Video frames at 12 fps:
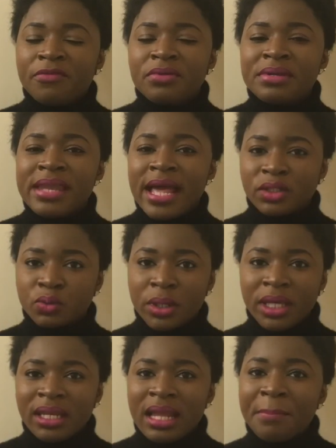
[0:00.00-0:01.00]
for
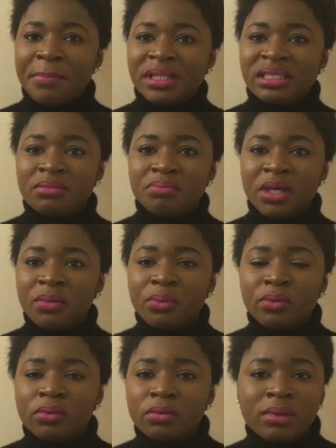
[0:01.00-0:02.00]
networking and meeting
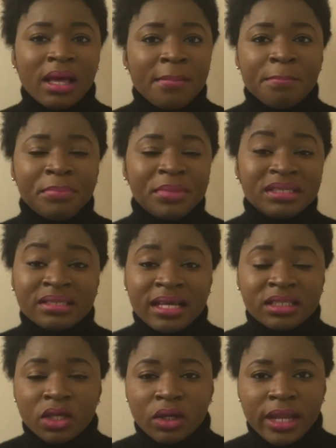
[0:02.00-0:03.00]
people,
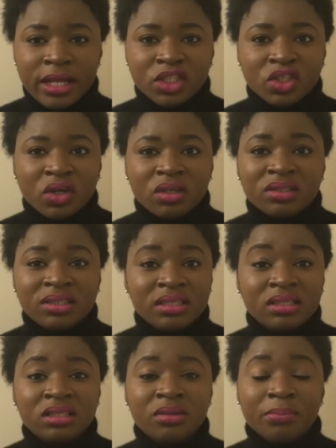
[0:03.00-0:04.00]
business connections.
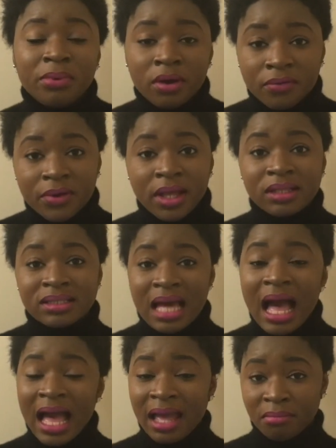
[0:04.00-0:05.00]
This is the perfect
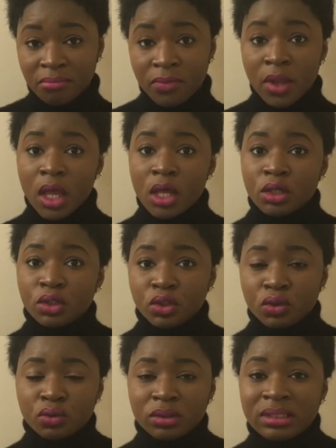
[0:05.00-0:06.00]
time
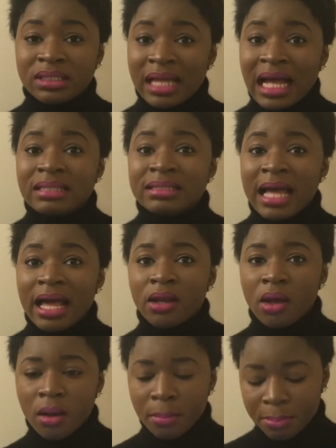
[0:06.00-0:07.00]
to start that
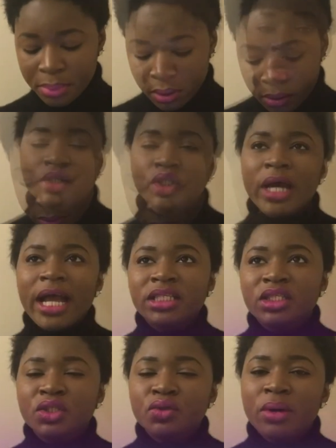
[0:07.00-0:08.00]
up. Try
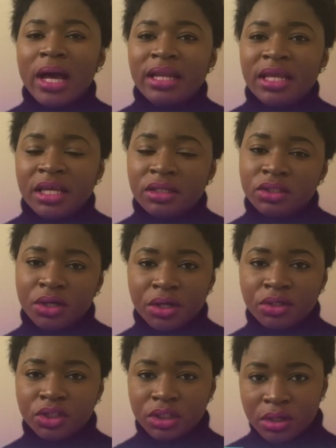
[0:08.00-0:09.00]
to do an
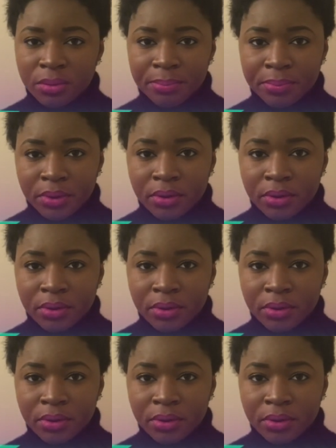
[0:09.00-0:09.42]
internship.